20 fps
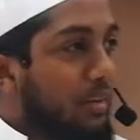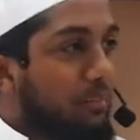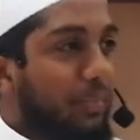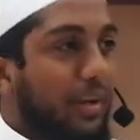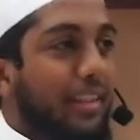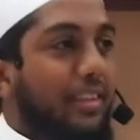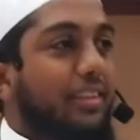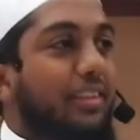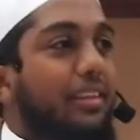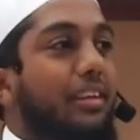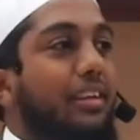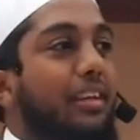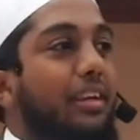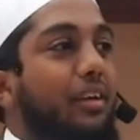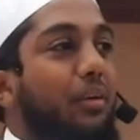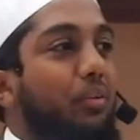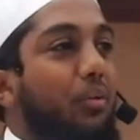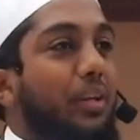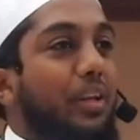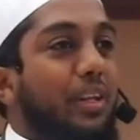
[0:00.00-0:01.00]
but
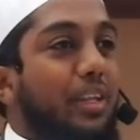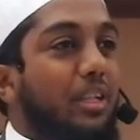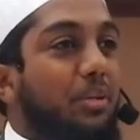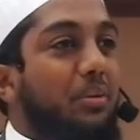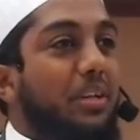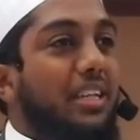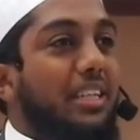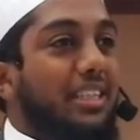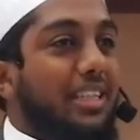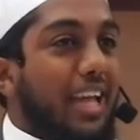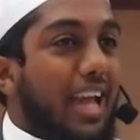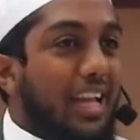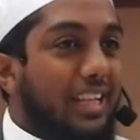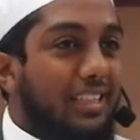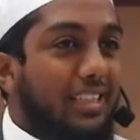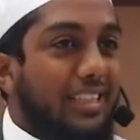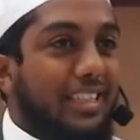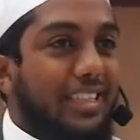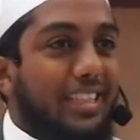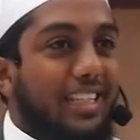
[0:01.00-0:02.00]
when Allah subhanahu wa ta'ala
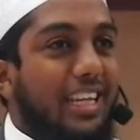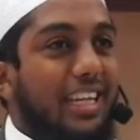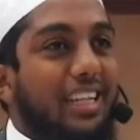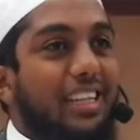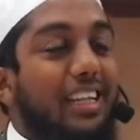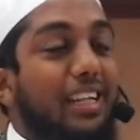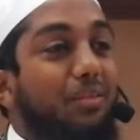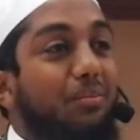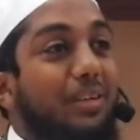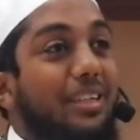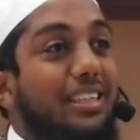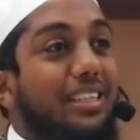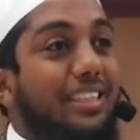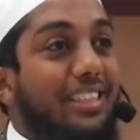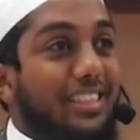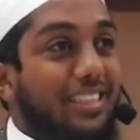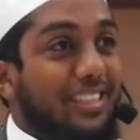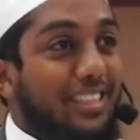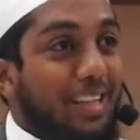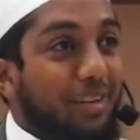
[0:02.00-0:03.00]
adds the seen, it means
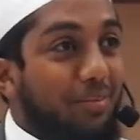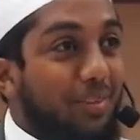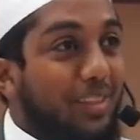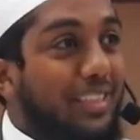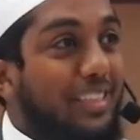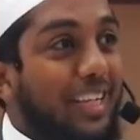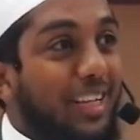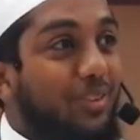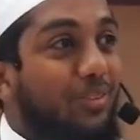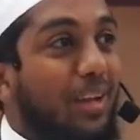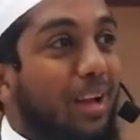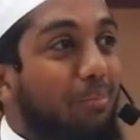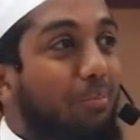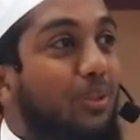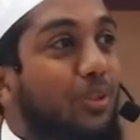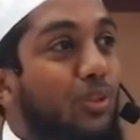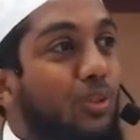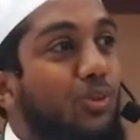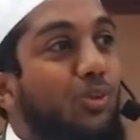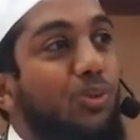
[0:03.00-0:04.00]
something's going to
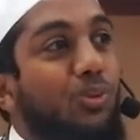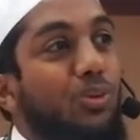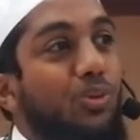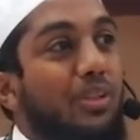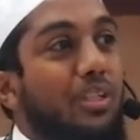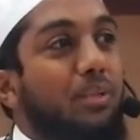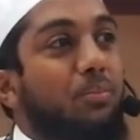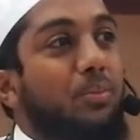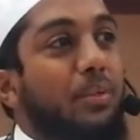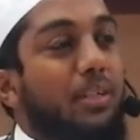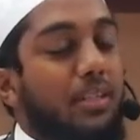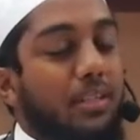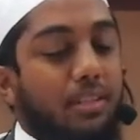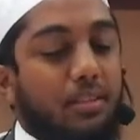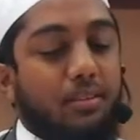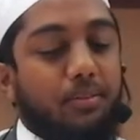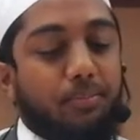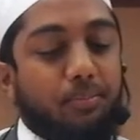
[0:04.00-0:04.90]
happen soon to this person.